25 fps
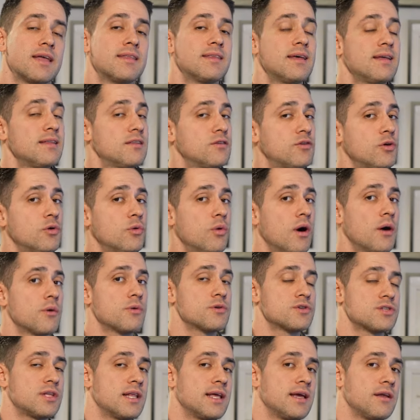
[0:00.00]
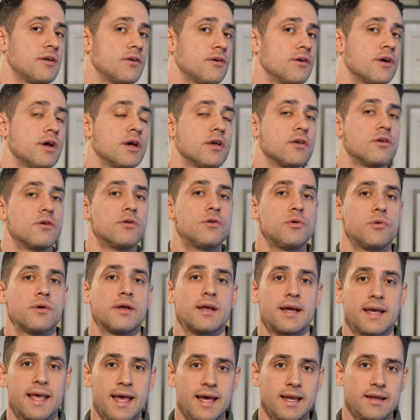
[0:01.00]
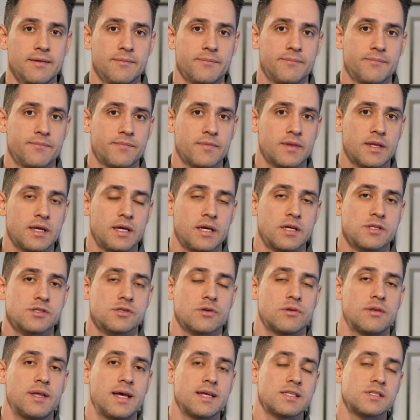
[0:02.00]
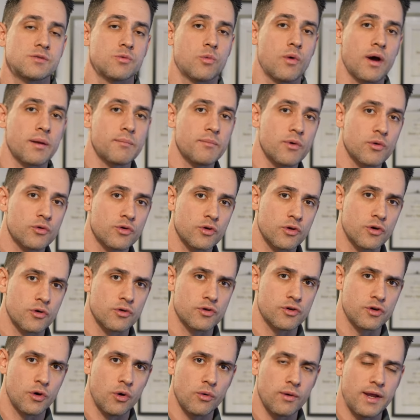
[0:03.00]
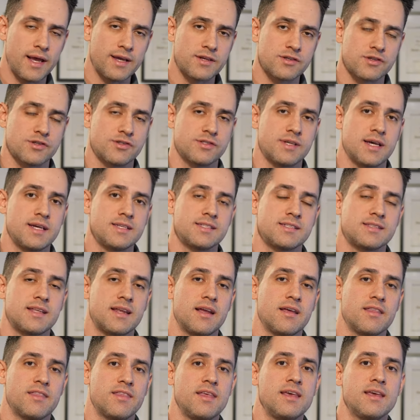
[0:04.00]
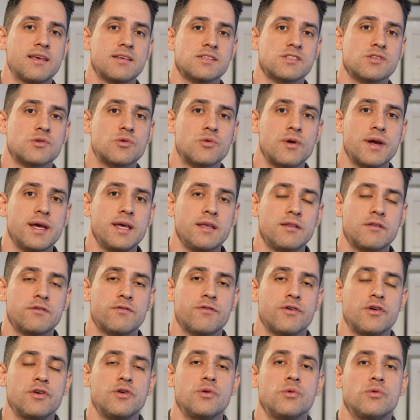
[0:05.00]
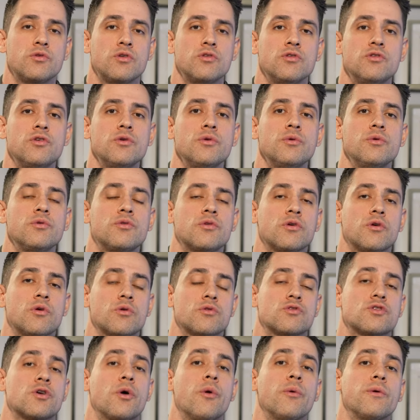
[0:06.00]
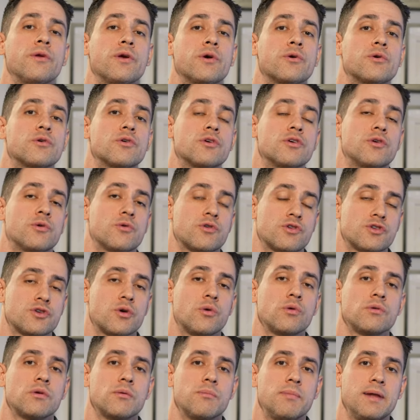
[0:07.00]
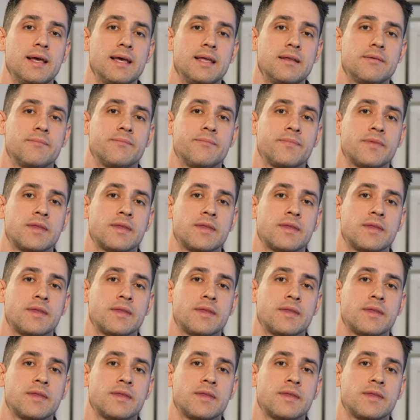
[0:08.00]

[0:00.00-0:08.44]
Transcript: And then two hours later, you do it again. So that's one motor control exercise that I think is great for you to do to control your, your shoulder blade.